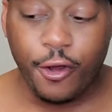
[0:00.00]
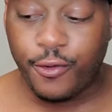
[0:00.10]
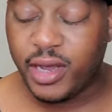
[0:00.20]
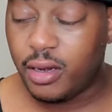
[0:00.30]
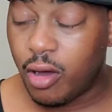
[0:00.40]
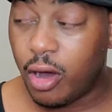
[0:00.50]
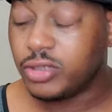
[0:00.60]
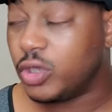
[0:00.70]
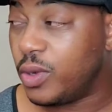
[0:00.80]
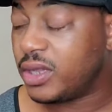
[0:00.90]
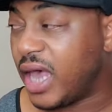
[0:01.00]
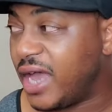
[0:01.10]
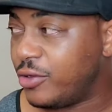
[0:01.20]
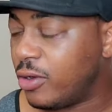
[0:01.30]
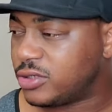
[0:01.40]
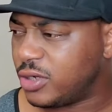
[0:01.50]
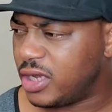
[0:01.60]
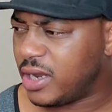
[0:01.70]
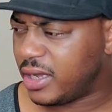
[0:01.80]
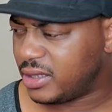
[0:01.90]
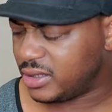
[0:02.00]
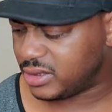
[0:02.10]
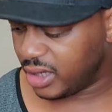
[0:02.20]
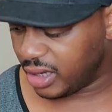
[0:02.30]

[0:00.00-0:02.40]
currant. Also with that, you're also getting like this